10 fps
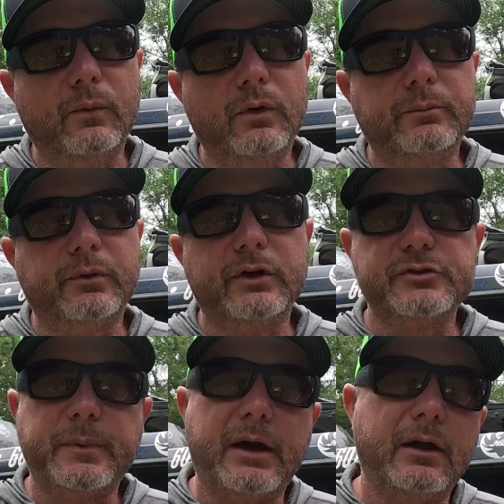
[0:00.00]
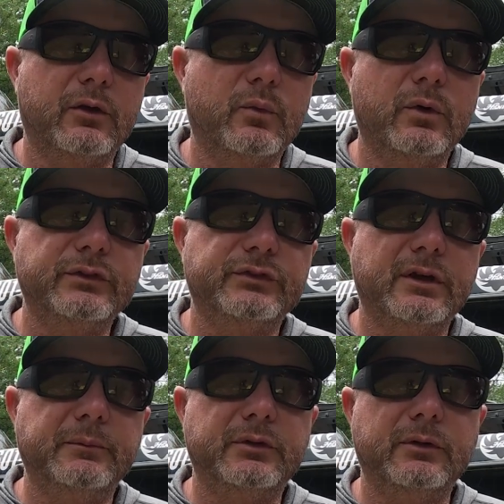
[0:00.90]
one brush pile or one
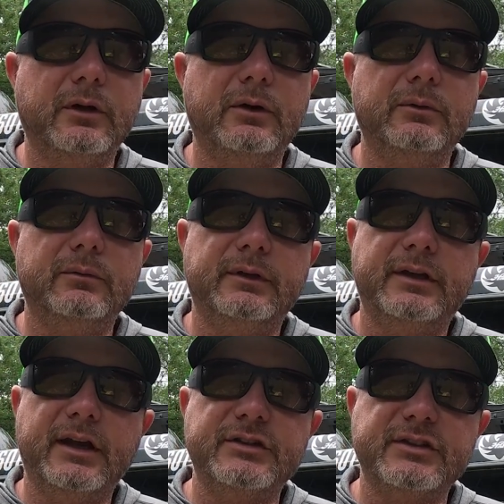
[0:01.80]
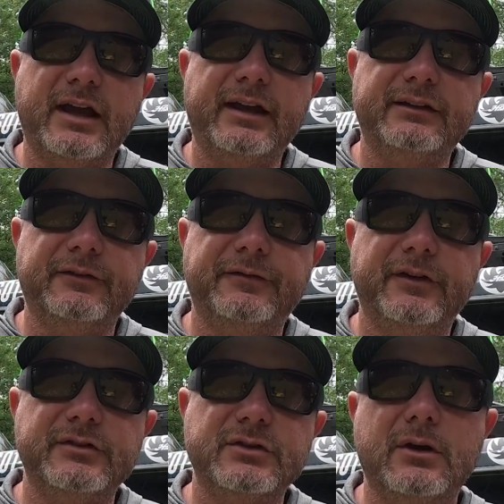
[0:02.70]
stump too long. Catch the active
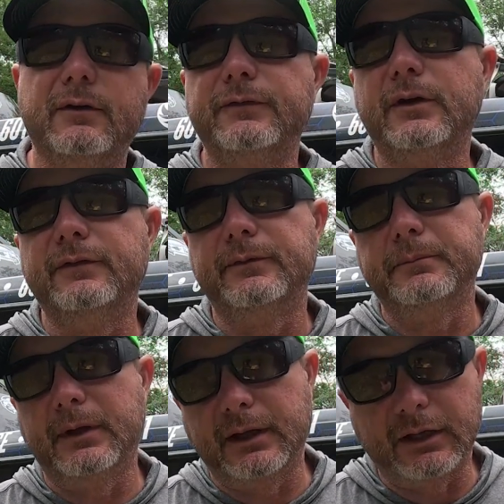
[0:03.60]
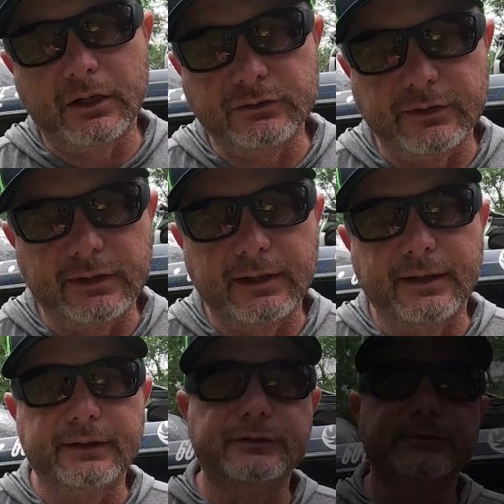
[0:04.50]
fish off of it and go to the next.